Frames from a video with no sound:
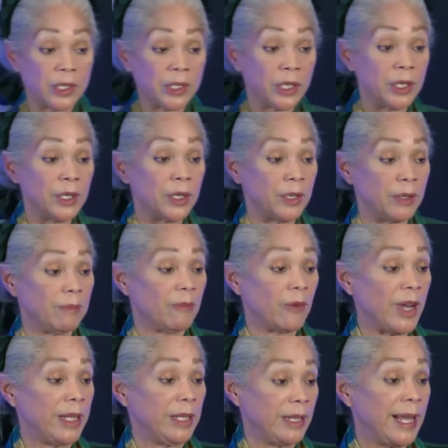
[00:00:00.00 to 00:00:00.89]
term
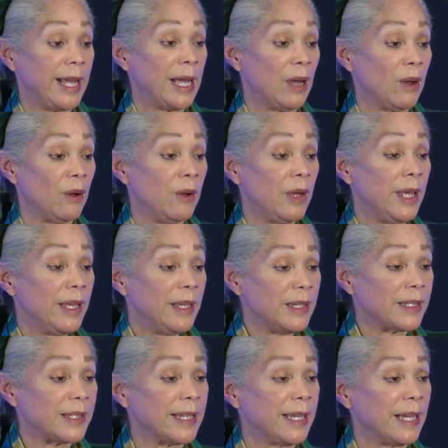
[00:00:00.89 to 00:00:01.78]
right now
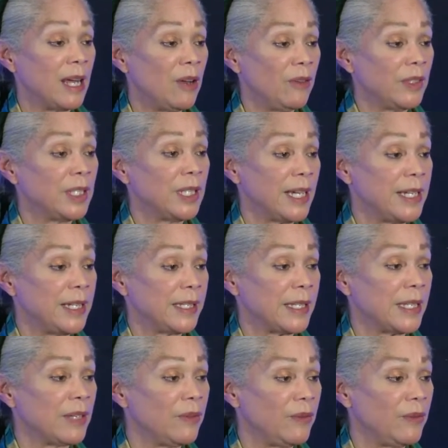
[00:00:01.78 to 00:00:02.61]
is galvanizing